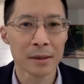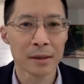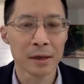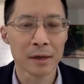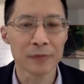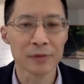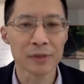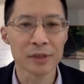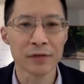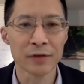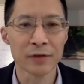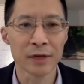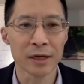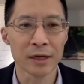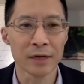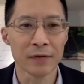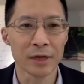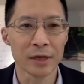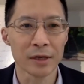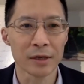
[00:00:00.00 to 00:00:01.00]
of civic
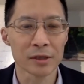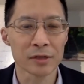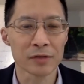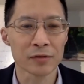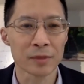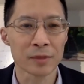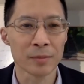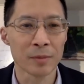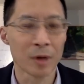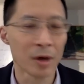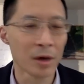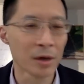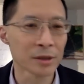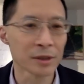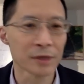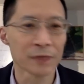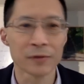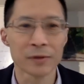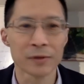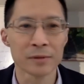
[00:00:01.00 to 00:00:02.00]
innovators from all
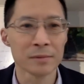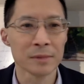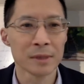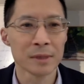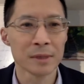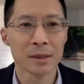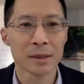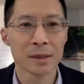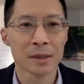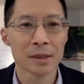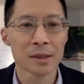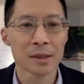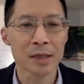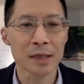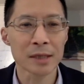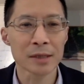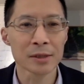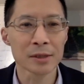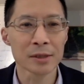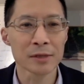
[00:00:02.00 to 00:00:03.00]
different
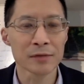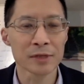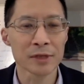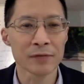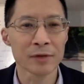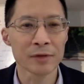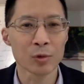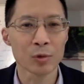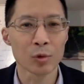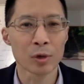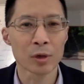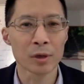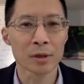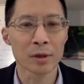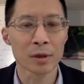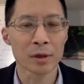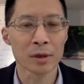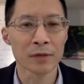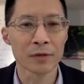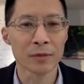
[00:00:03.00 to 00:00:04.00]
sectors of civic work,
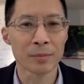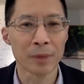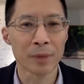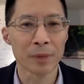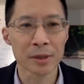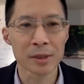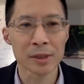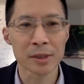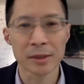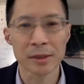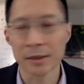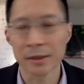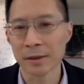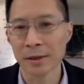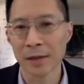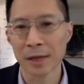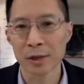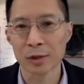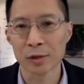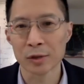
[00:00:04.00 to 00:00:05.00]
all different parts of the
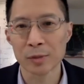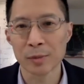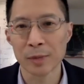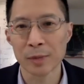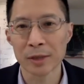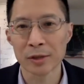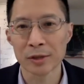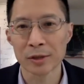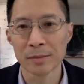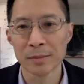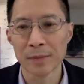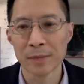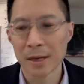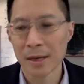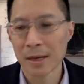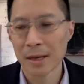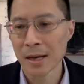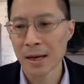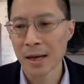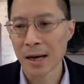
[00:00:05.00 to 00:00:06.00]
ideological spectrum.
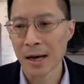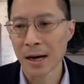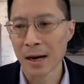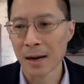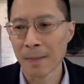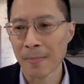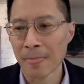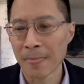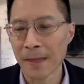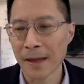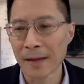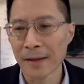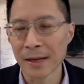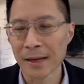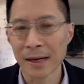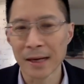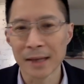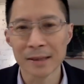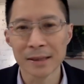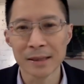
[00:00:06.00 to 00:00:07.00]
Um, and
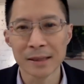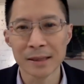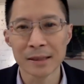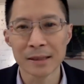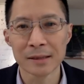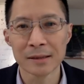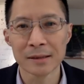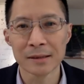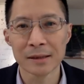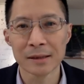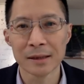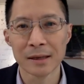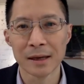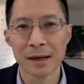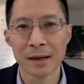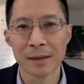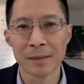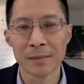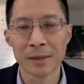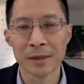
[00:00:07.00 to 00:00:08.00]
that idea
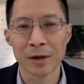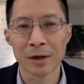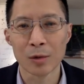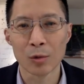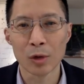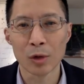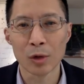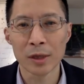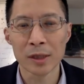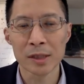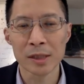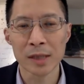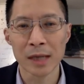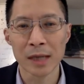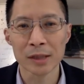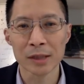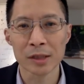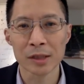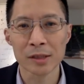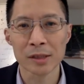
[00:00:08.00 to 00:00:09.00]
um, in our work is
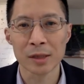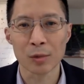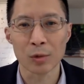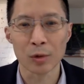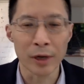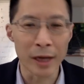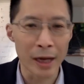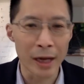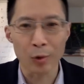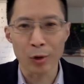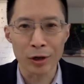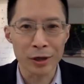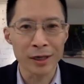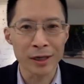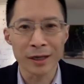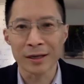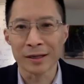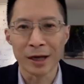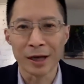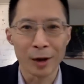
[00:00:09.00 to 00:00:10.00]
not just that we're
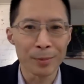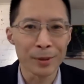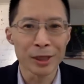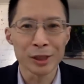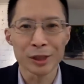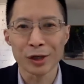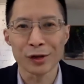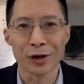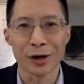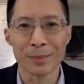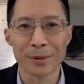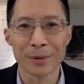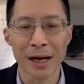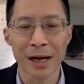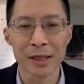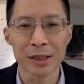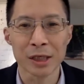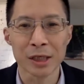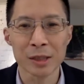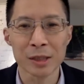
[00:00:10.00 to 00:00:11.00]
networking and helping each other on
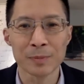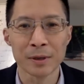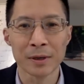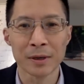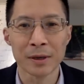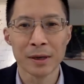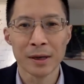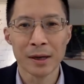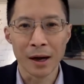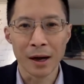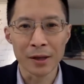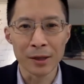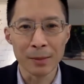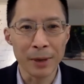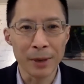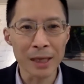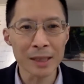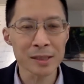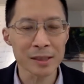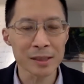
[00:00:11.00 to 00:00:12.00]
projects, but on the
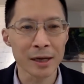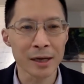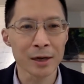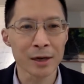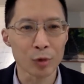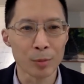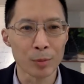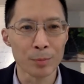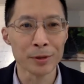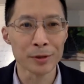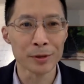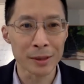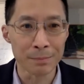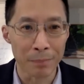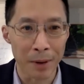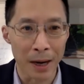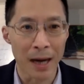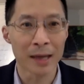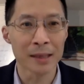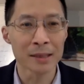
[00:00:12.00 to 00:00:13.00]
base layer, we're building
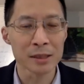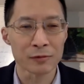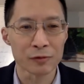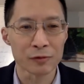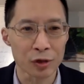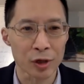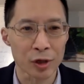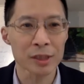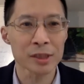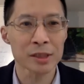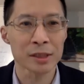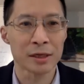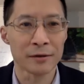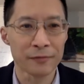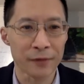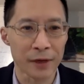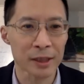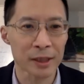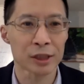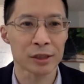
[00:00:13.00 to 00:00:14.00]
bonds of trust and
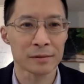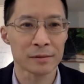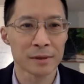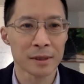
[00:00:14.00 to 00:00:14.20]
affection.